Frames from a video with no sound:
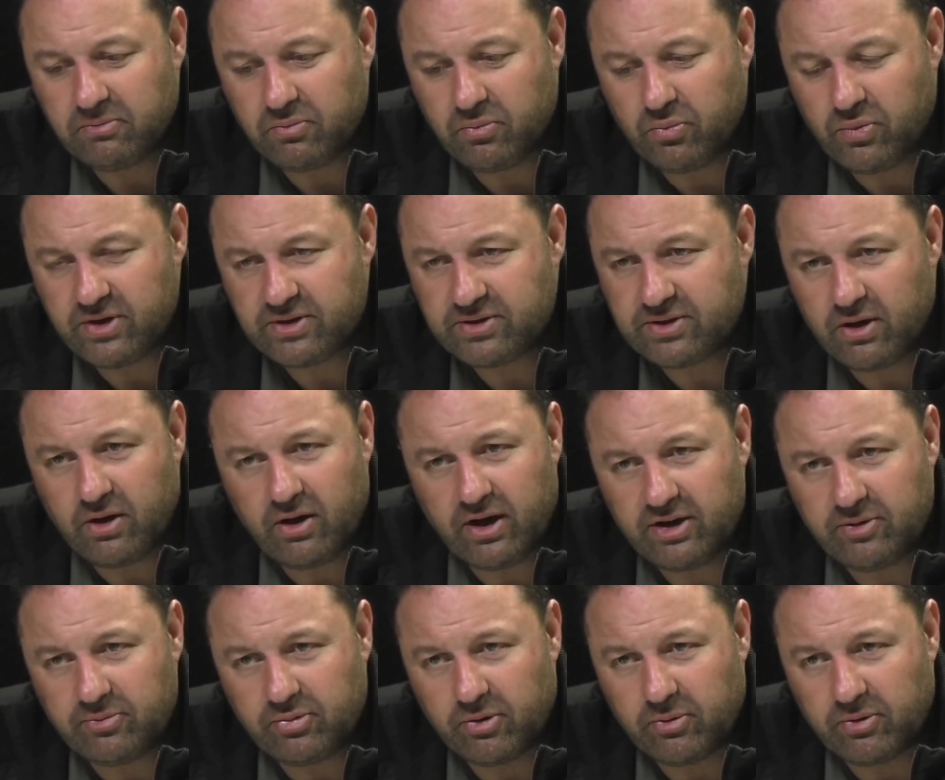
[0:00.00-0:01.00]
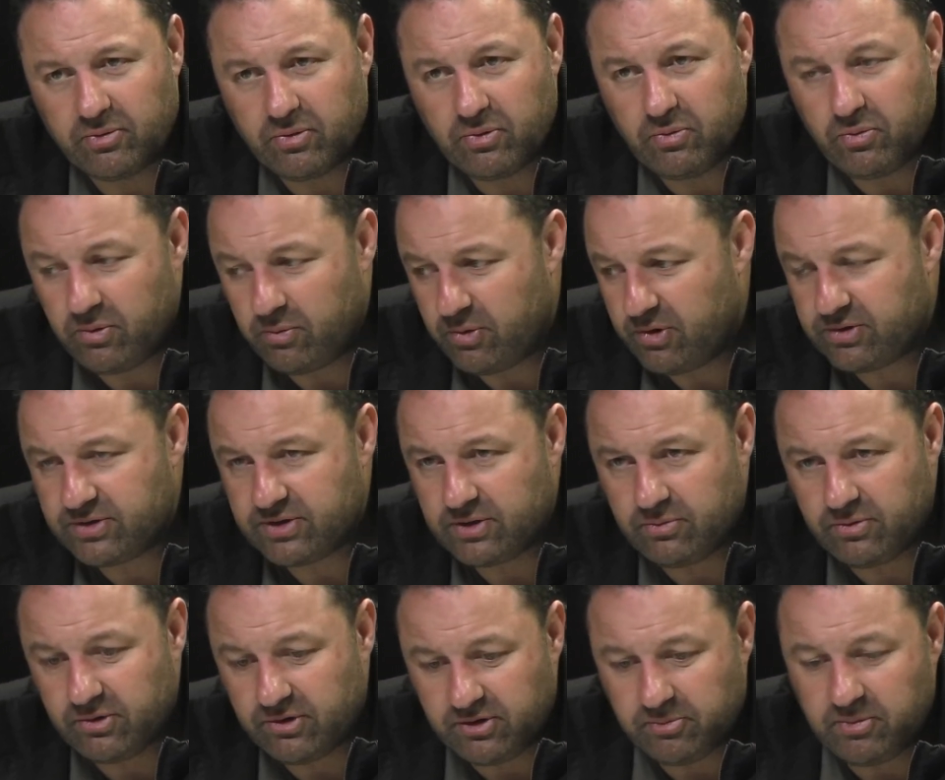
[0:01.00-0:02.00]
where's the high unemployment? Where are
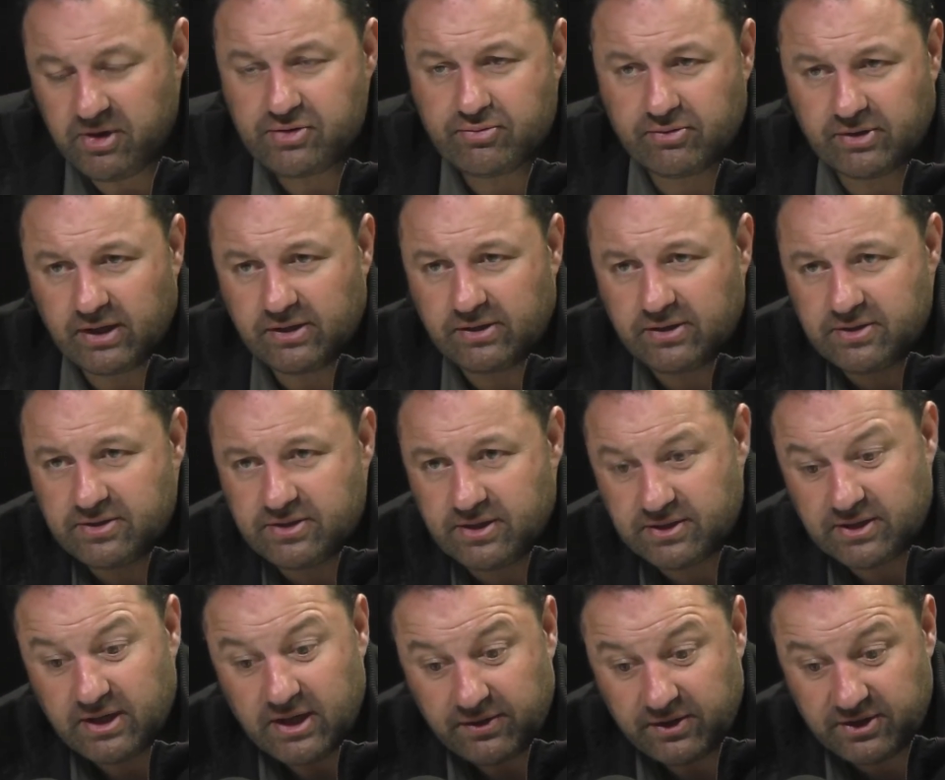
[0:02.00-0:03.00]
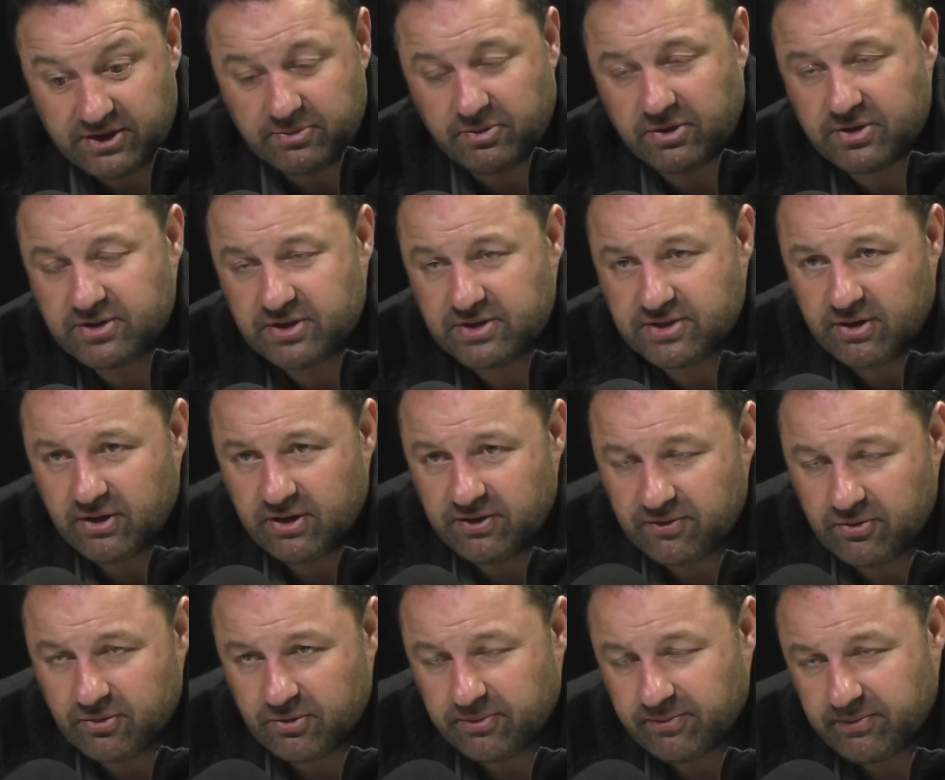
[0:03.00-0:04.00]
the mass redundancies? This is what it's designed
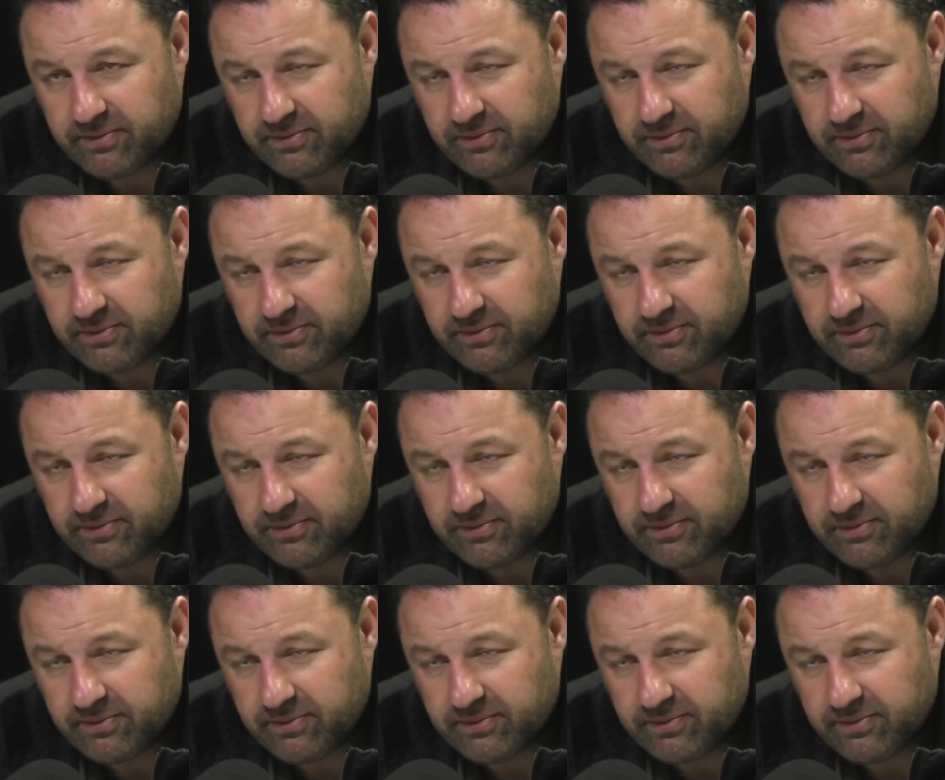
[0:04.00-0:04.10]
for.